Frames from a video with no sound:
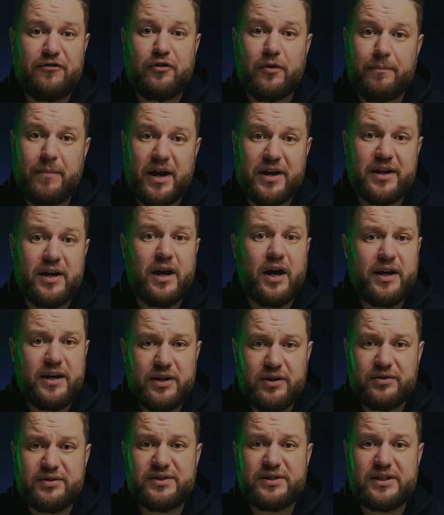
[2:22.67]
for many
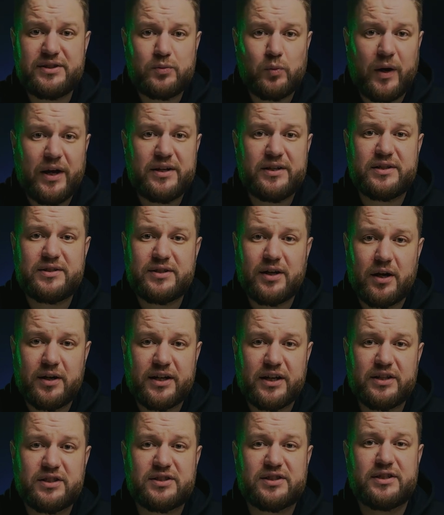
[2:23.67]
ERC20
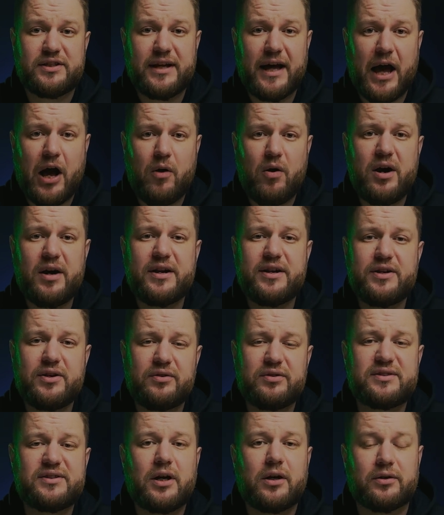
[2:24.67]
tokens now
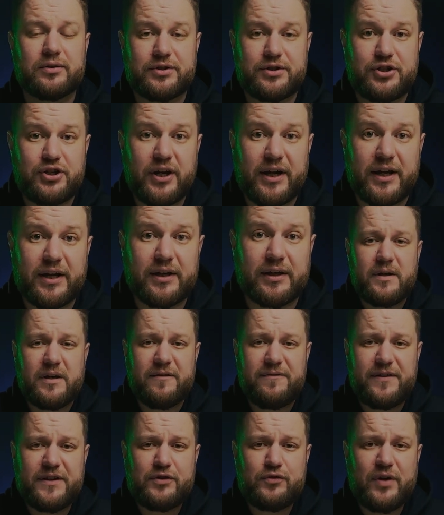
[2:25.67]
occurs on-chain. If
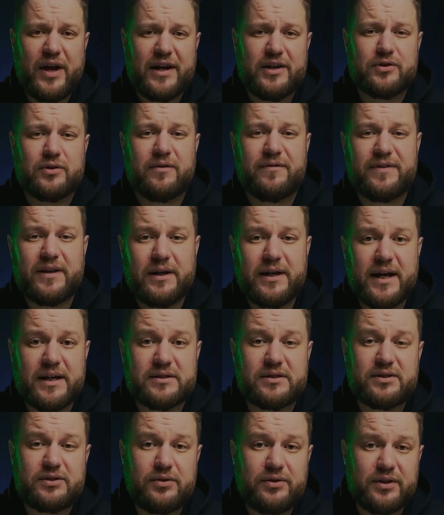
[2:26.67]
the trend of the
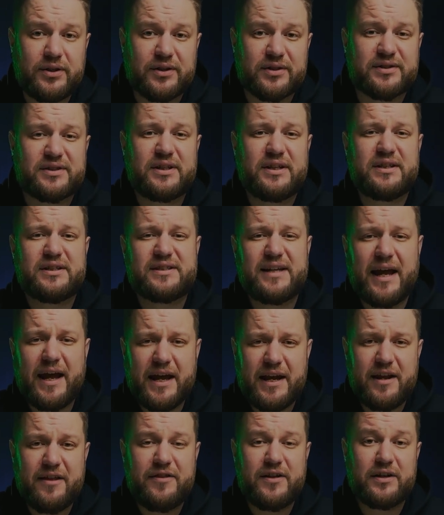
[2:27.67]
last 2 years is
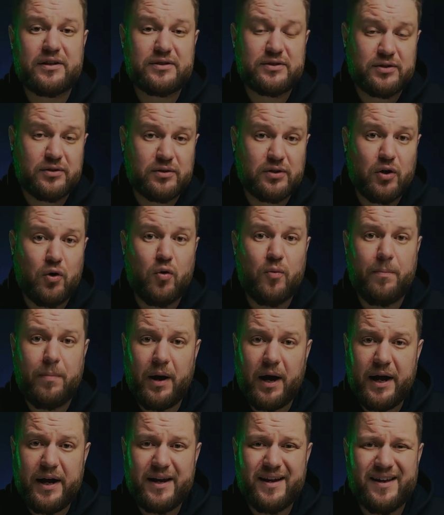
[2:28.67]
anything to go
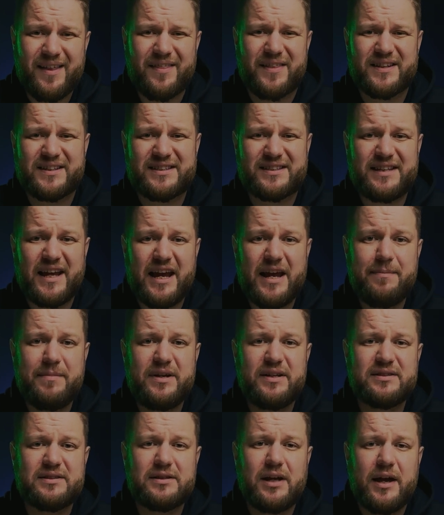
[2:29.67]
by, the same
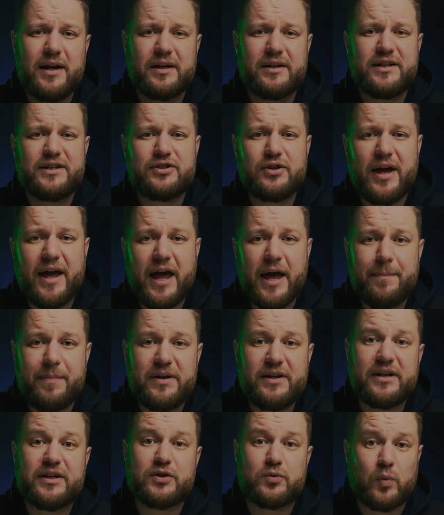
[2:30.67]
is likely to happen
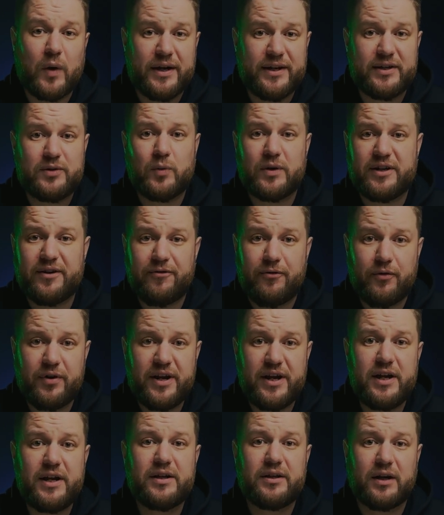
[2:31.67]
in 2023
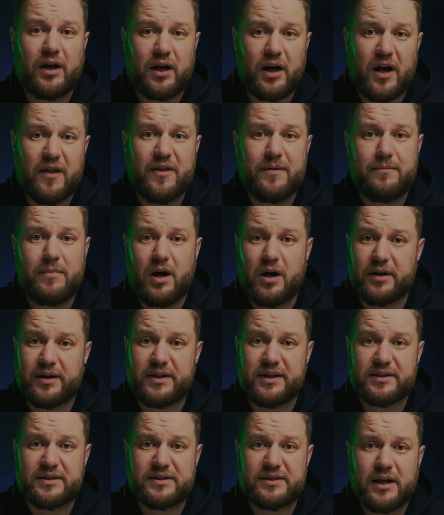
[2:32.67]
in other markets.
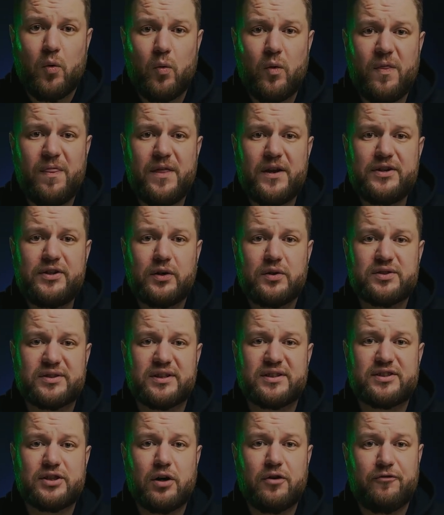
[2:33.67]
With the
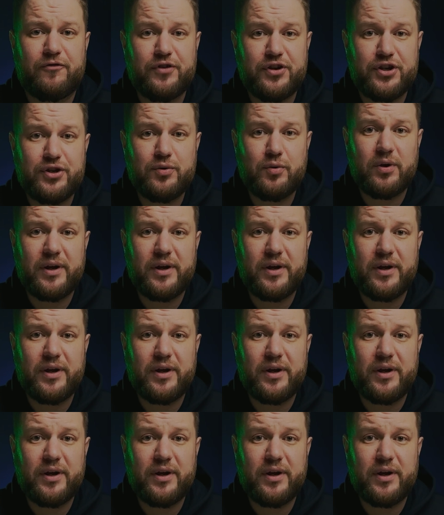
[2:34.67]
dozens of new